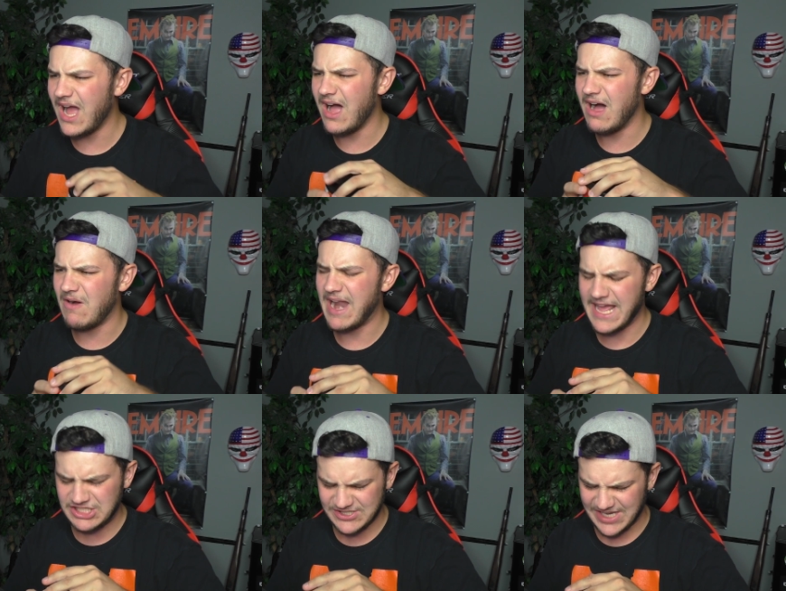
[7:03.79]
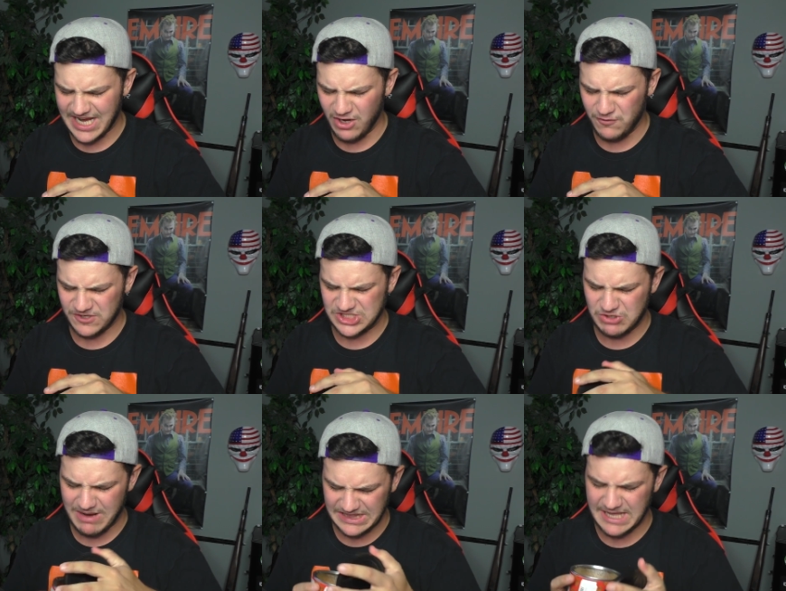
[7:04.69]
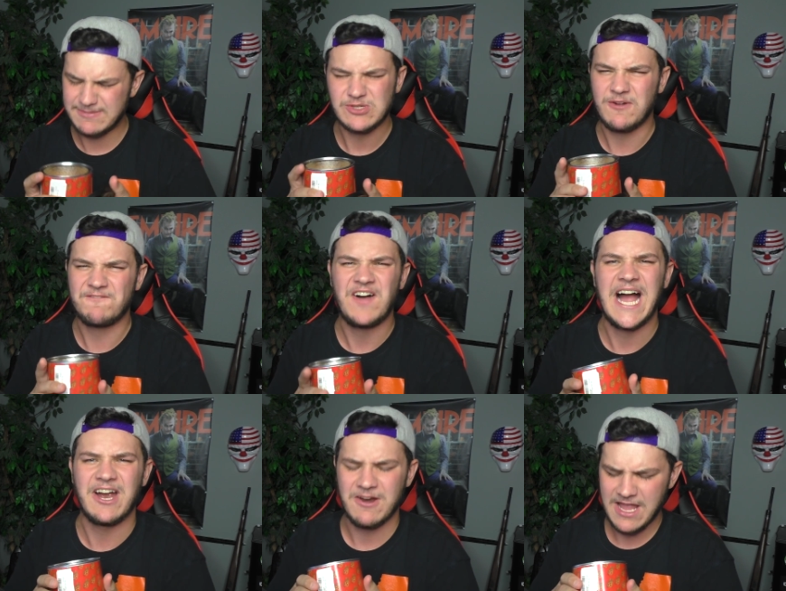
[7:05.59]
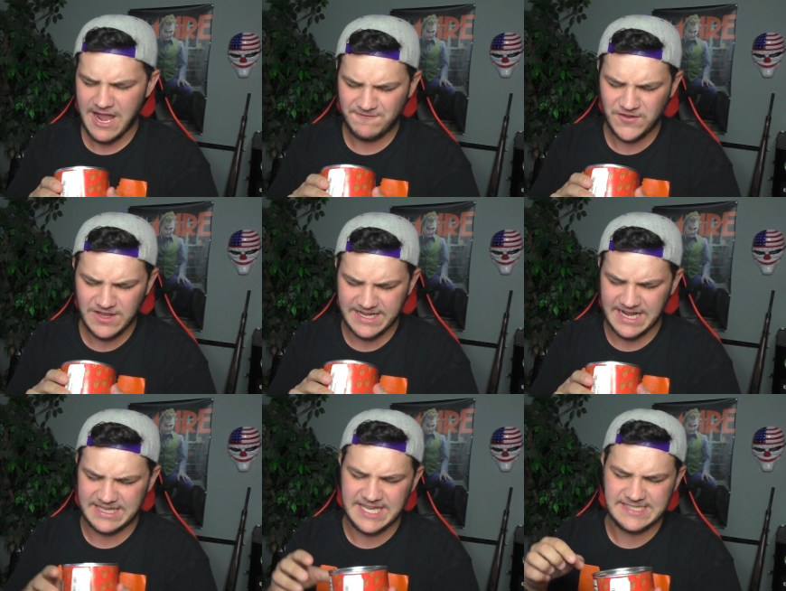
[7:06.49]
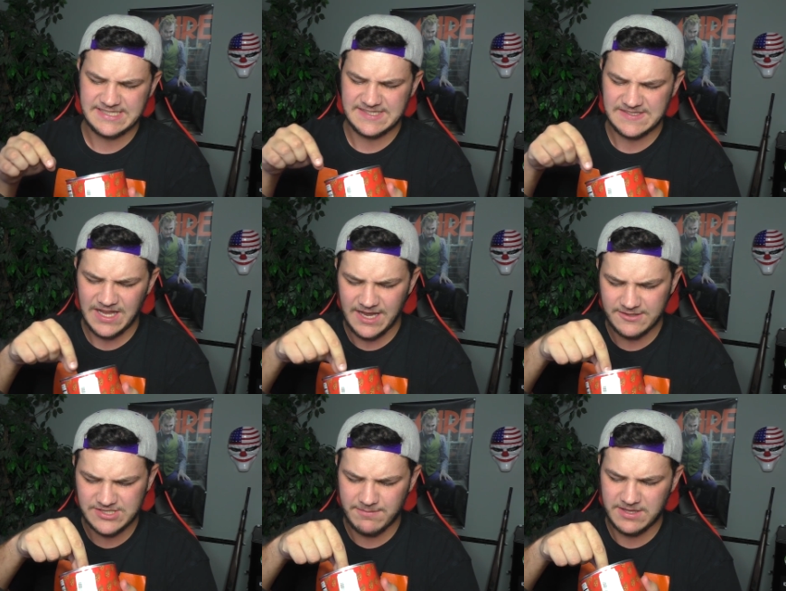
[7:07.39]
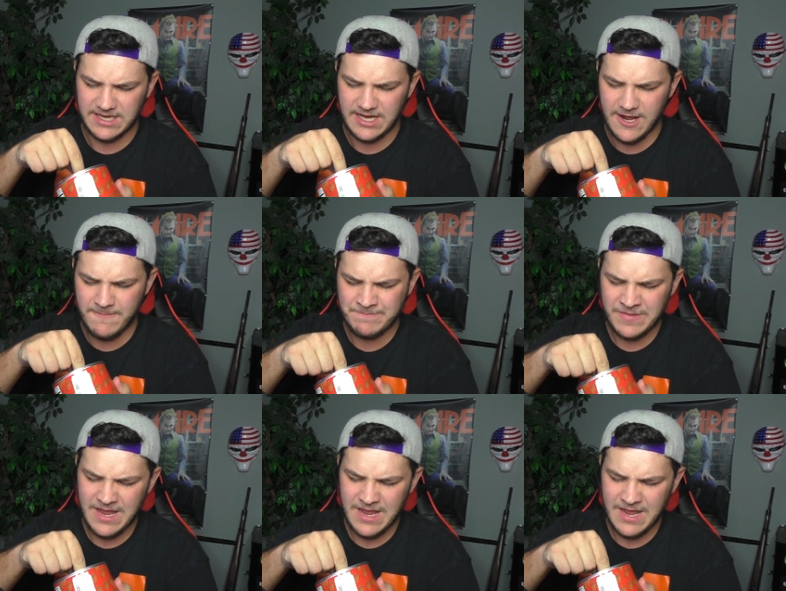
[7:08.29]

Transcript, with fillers: Oh, and I just got over it too. My lips are on fire. I feel like I kissed the sun or something, you know?